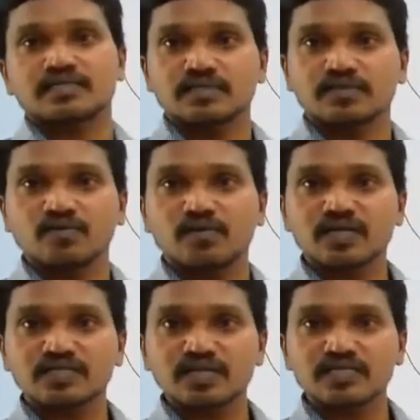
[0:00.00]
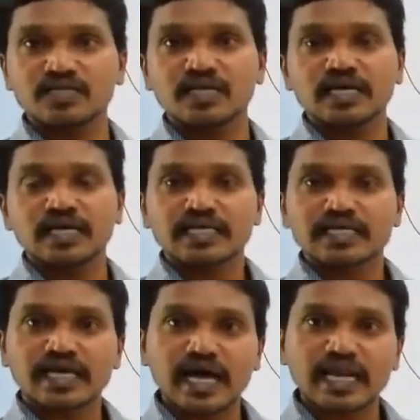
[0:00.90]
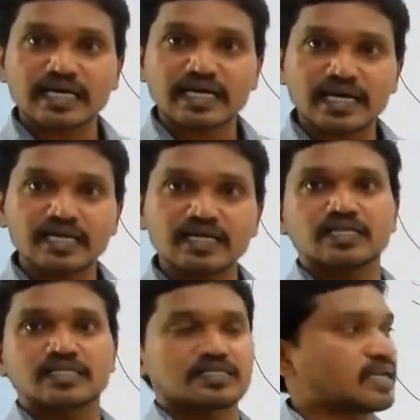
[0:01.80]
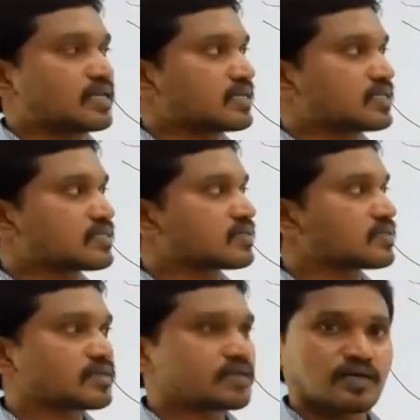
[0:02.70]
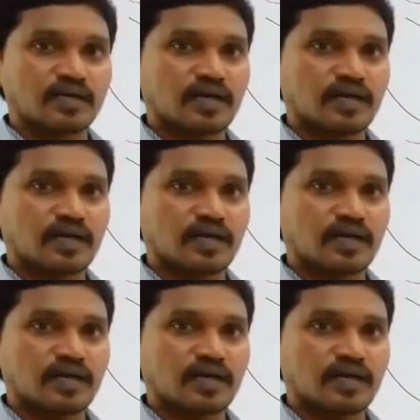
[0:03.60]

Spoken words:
What is this? Calcarine sulcus, right?